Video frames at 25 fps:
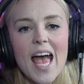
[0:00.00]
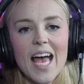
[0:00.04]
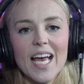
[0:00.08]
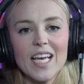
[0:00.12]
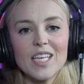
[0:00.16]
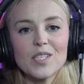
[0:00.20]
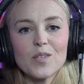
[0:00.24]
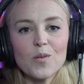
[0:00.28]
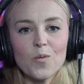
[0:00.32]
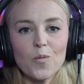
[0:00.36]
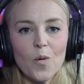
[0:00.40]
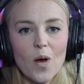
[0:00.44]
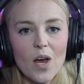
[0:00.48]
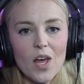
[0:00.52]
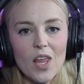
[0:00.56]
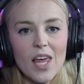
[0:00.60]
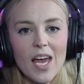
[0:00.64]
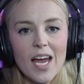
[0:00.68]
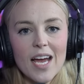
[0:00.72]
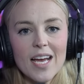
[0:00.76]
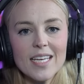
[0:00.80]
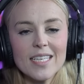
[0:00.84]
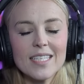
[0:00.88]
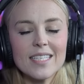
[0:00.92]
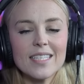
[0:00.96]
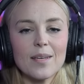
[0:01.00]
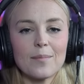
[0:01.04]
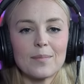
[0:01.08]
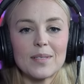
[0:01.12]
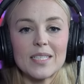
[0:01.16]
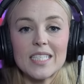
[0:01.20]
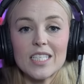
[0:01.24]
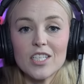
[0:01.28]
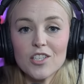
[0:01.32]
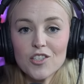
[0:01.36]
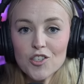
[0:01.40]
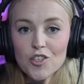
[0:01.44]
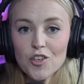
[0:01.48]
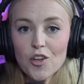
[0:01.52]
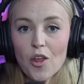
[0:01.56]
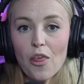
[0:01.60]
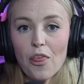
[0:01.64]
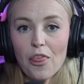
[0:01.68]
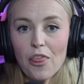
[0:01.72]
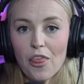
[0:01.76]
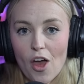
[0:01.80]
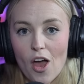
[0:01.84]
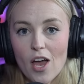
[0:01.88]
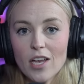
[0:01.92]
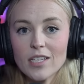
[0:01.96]
as well as some additional
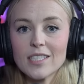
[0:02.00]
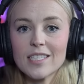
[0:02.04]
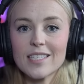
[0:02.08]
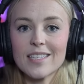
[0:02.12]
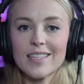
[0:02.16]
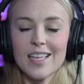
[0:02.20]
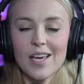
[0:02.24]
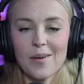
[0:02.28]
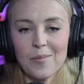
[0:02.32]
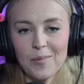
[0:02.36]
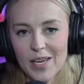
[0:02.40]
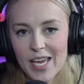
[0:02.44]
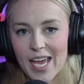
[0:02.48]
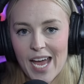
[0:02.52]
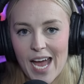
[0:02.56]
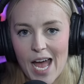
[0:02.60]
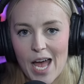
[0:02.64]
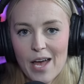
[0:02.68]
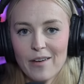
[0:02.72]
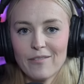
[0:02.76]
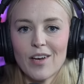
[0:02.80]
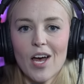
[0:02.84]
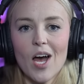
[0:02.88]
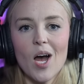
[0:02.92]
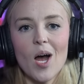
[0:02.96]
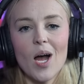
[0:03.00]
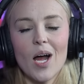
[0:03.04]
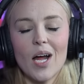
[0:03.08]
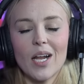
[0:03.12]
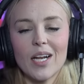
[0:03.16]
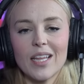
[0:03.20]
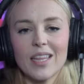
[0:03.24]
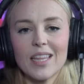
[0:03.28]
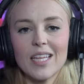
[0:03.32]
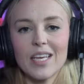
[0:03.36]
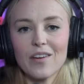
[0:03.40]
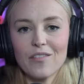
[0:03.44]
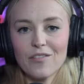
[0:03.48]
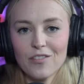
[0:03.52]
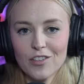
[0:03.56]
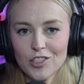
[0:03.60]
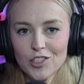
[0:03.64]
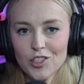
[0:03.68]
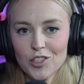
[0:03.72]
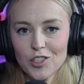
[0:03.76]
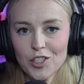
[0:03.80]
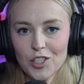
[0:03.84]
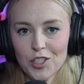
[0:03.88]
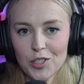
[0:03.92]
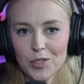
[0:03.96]
thoughts that we have on the
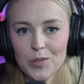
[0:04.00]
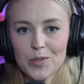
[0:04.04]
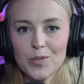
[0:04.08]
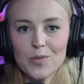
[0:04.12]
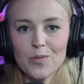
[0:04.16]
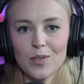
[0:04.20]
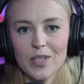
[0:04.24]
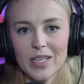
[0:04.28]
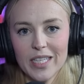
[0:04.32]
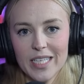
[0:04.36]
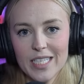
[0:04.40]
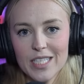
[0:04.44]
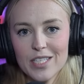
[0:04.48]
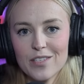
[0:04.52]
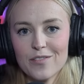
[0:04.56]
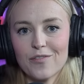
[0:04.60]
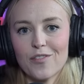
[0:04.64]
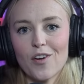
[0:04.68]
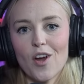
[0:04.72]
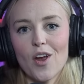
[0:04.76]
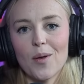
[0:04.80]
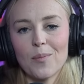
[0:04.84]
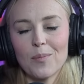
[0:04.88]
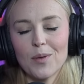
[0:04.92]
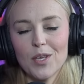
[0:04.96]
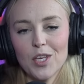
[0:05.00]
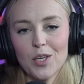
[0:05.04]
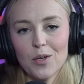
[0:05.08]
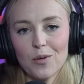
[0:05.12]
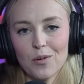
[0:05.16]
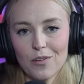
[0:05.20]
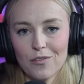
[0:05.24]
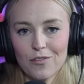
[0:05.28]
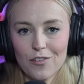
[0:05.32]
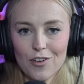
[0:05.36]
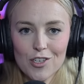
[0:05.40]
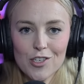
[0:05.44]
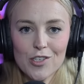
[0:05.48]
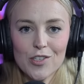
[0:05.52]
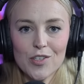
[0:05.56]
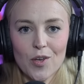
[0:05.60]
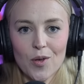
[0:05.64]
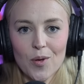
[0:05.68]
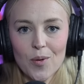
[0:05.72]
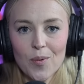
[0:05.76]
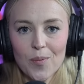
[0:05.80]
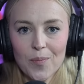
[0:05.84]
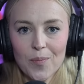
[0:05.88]
official news released from Universal.